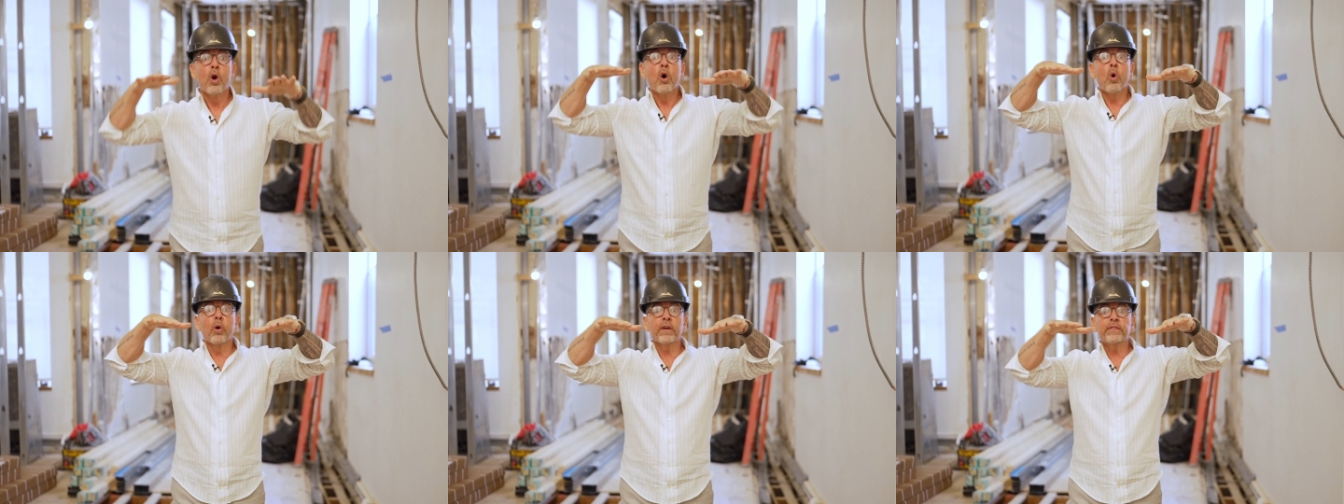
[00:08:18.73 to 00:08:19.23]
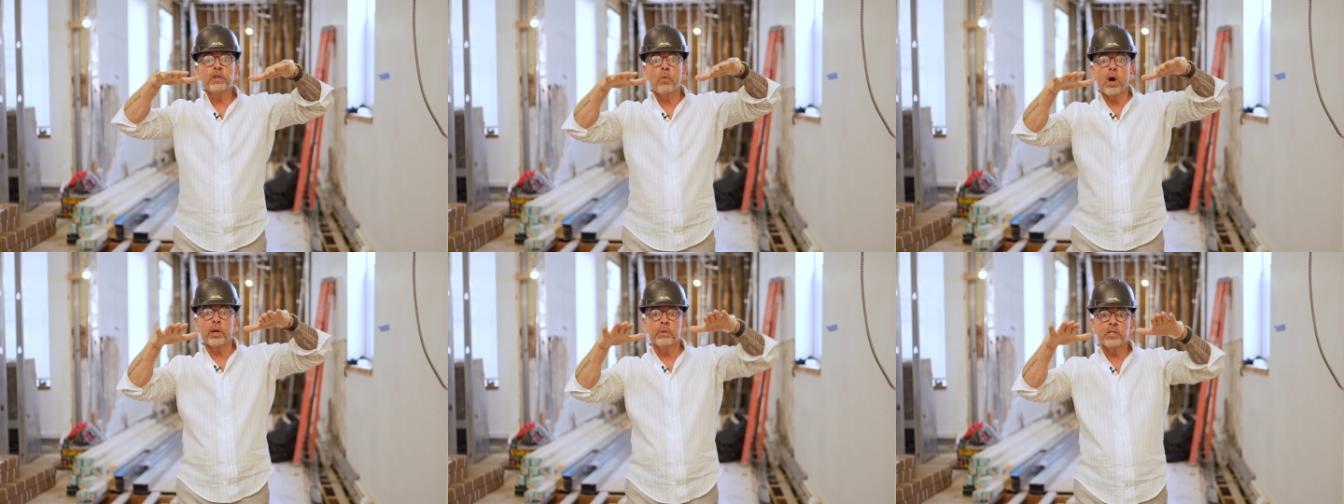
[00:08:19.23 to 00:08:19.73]
Or if you
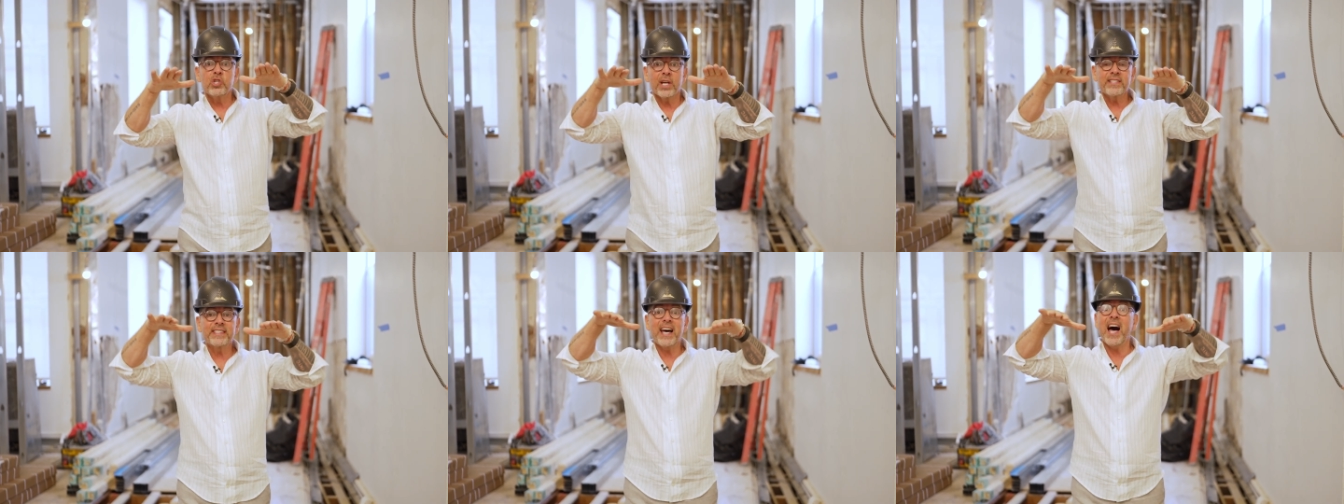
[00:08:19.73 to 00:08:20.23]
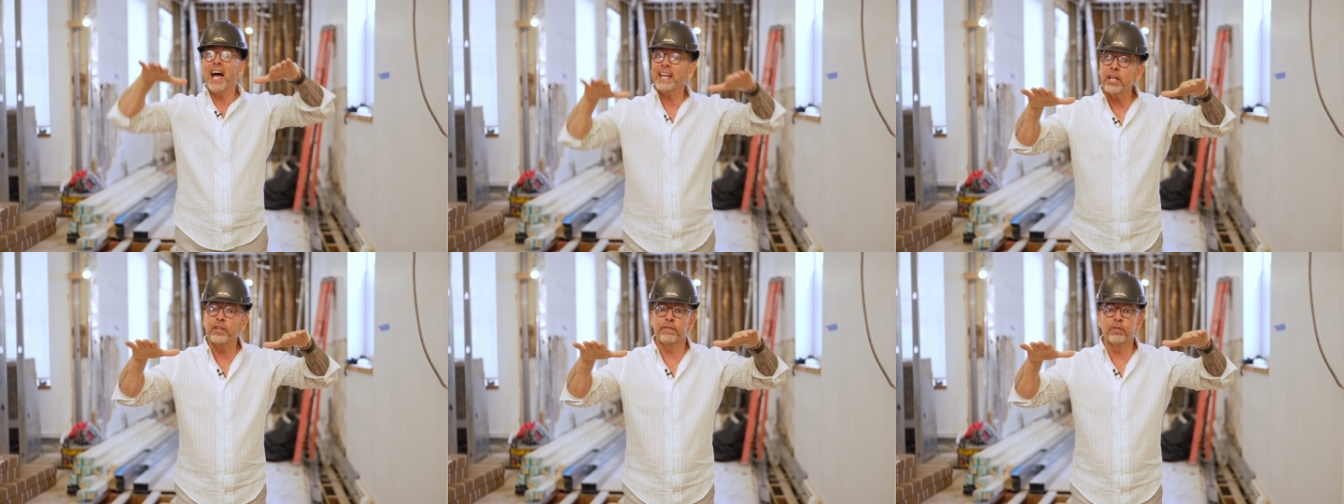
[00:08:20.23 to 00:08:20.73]
want to adjust the height
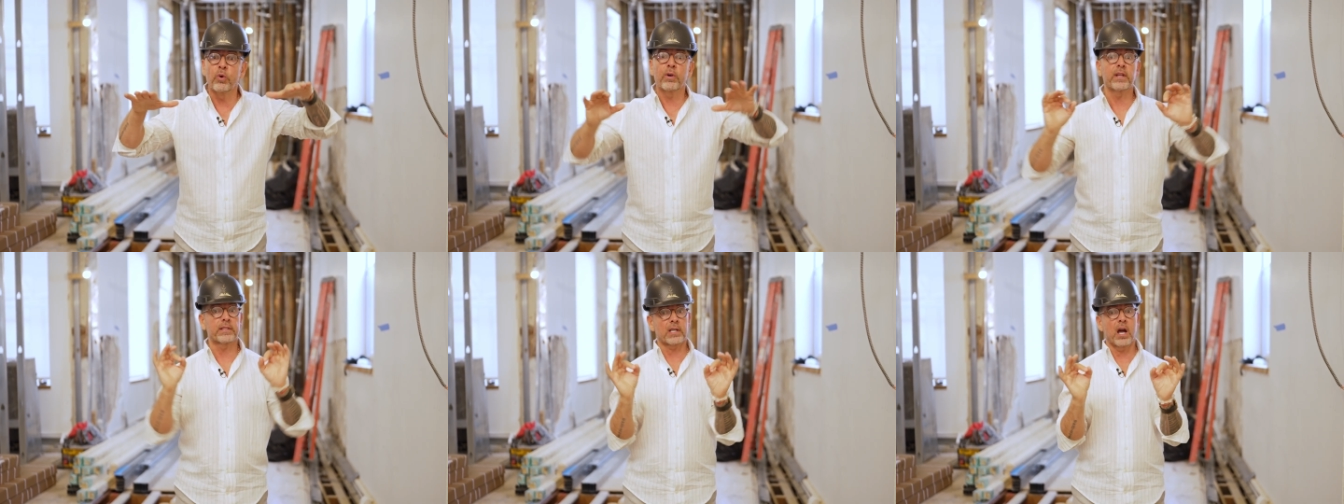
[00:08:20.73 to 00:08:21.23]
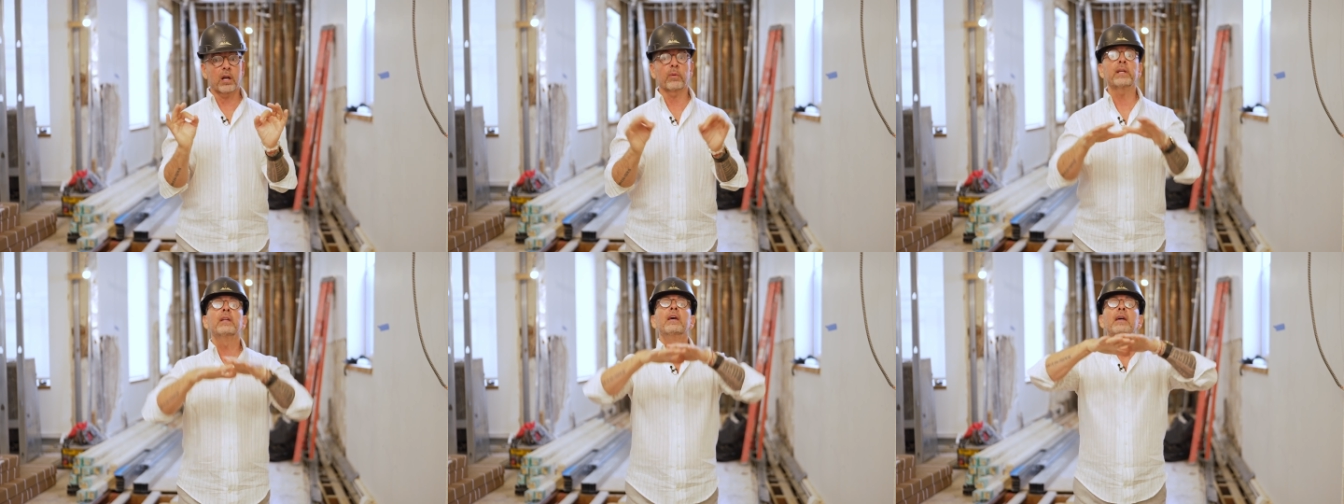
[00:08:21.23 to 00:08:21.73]
of the floor and it's
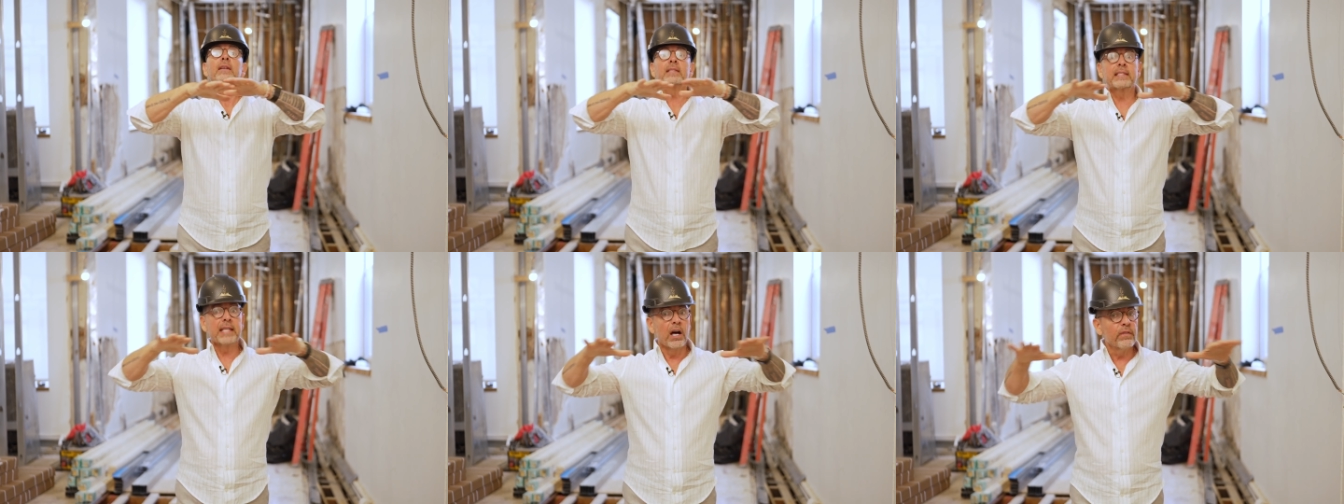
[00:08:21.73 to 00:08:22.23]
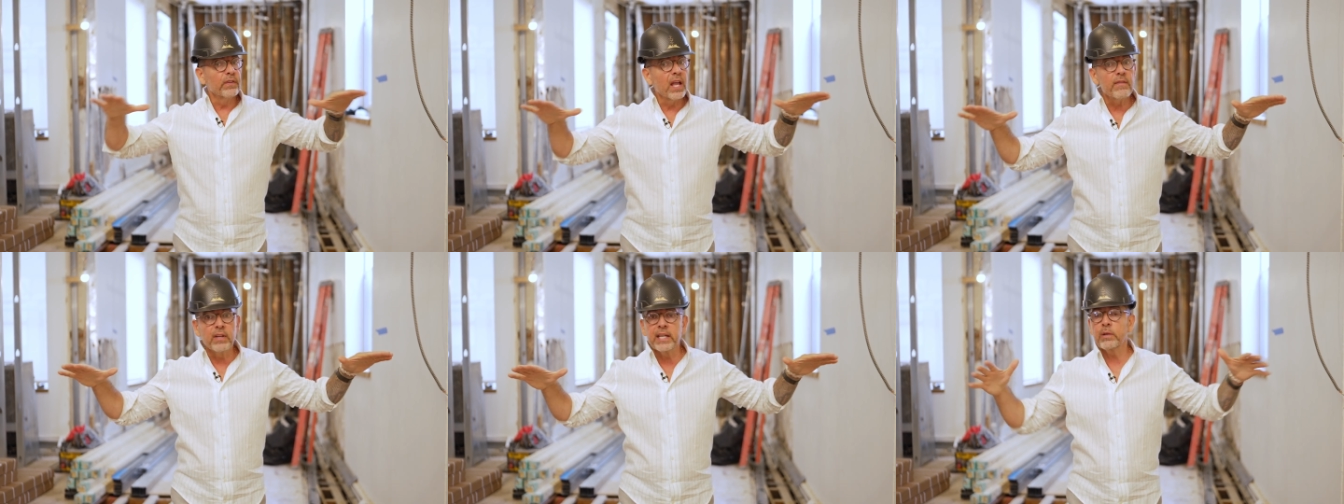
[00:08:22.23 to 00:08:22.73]
concrete,
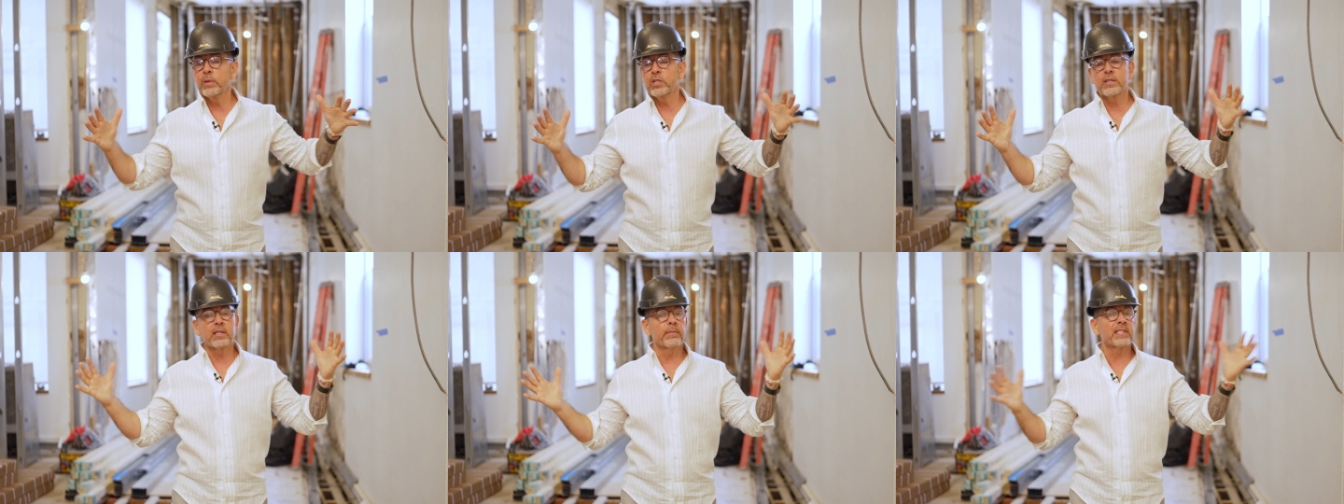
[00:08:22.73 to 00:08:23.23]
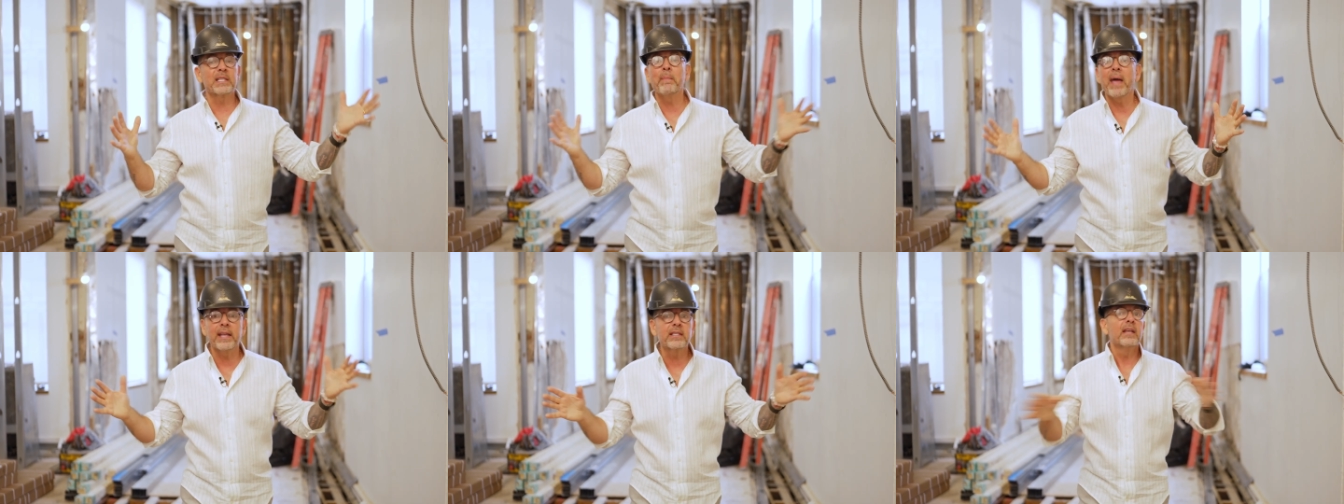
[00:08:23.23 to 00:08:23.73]
self-leveling, which is a
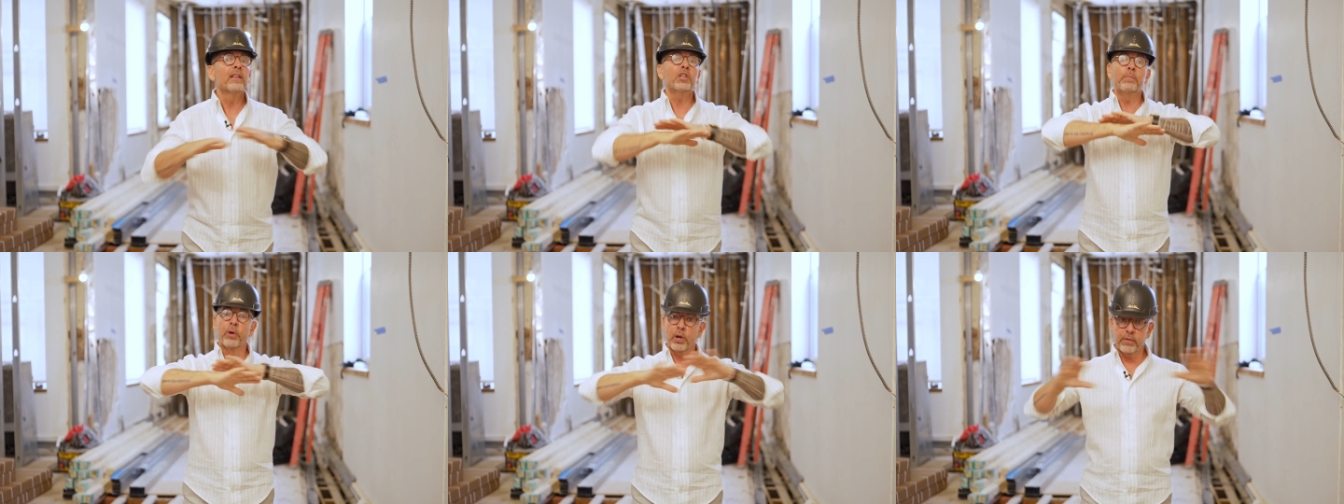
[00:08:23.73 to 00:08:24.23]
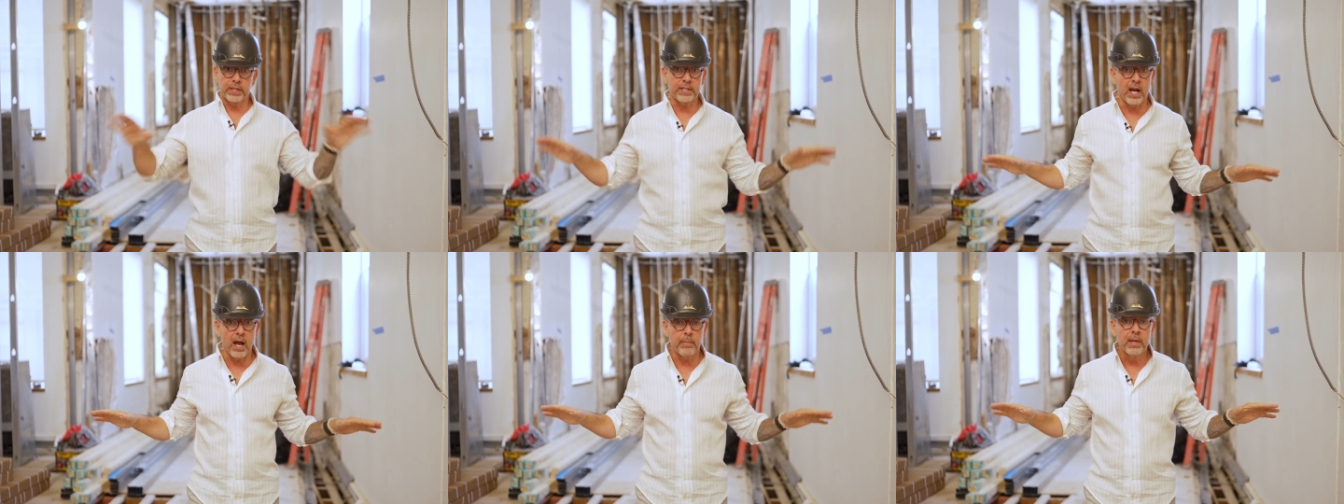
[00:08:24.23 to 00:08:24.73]
cement you put over the
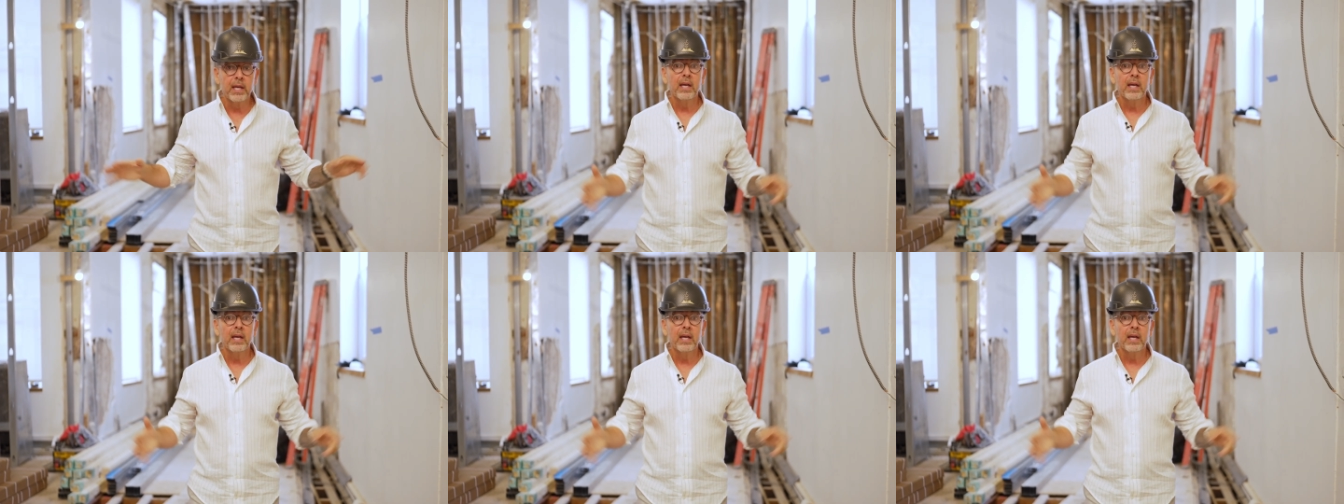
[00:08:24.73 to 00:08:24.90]
top.